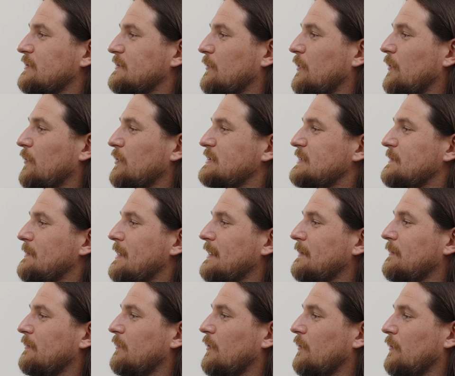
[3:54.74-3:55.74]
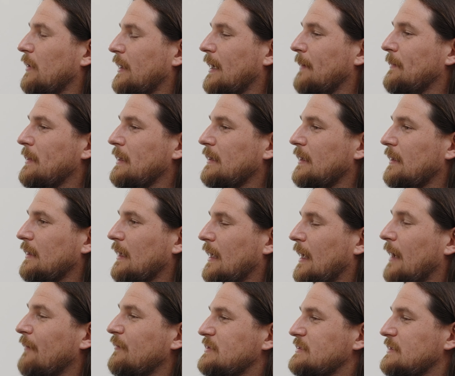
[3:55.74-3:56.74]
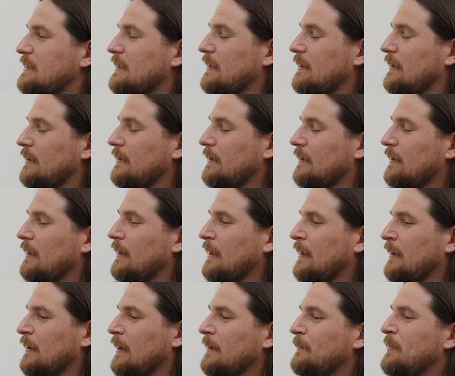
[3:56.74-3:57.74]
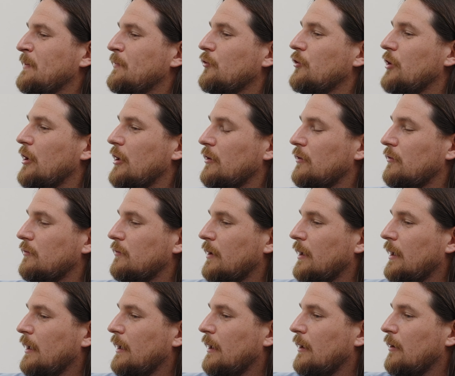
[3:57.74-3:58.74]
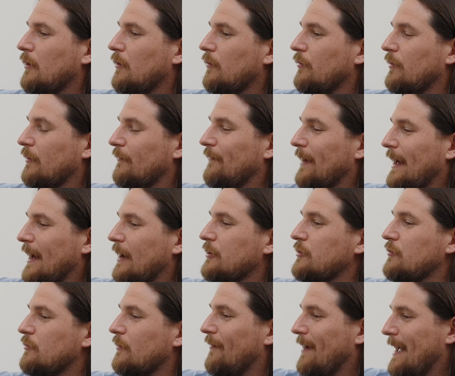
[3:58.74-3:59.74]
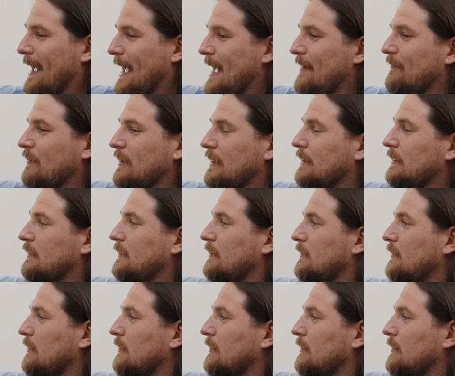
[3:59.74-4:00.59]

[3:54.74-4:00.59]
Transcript: What's the main, obviously, let people know the value of having